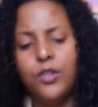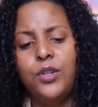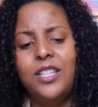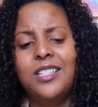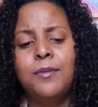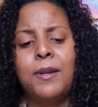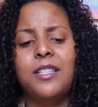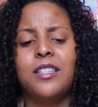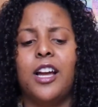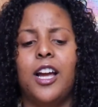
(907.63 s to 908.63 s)
You need to
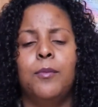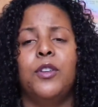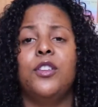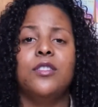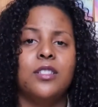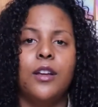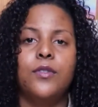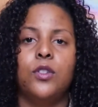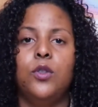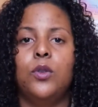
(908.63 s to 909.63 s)
spend time with yourself
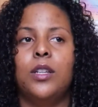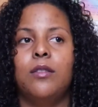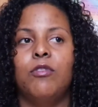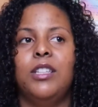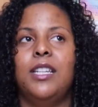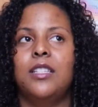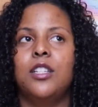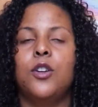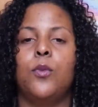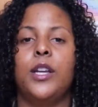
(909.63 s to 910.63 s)
so you can really get
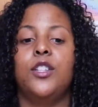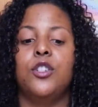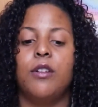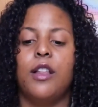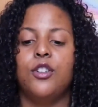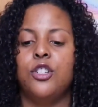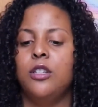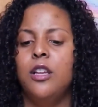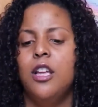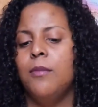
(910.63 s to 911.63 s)
to know what is your
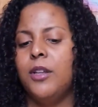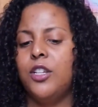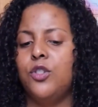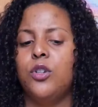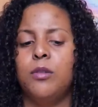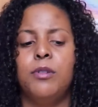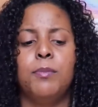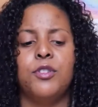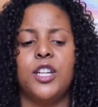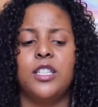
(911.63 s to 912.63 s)
energy, because you could be
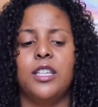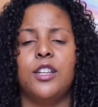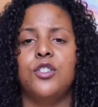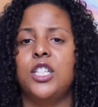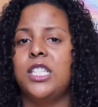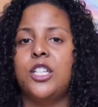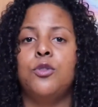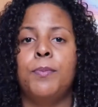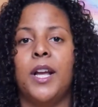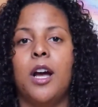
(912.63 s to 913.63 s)
projecting energies that
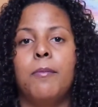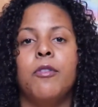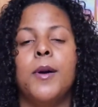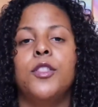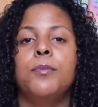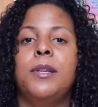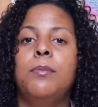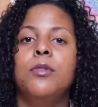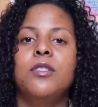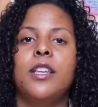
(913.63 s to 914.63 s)
you pick up from other
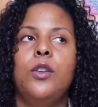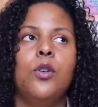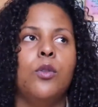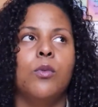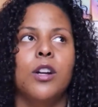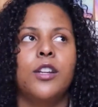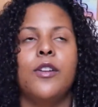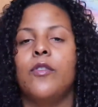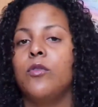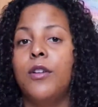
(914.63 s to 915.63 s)
people. Say you go to work,
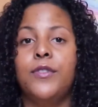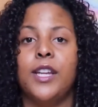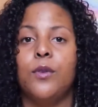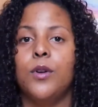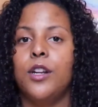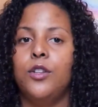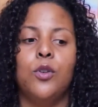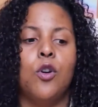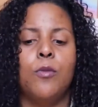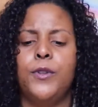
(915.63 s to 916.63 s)
you have a rough day at work, and
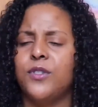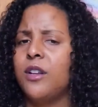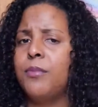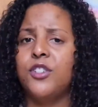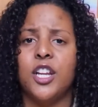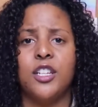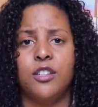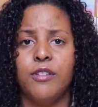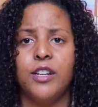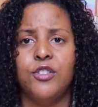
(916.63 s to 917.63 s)
you go home and you start
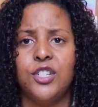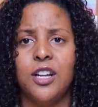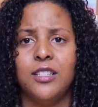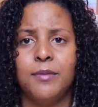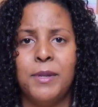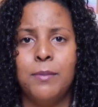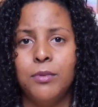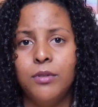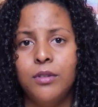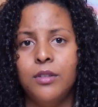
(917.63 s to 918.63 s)
projecting your energy onto
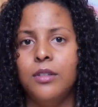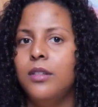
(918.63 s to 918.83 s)
people,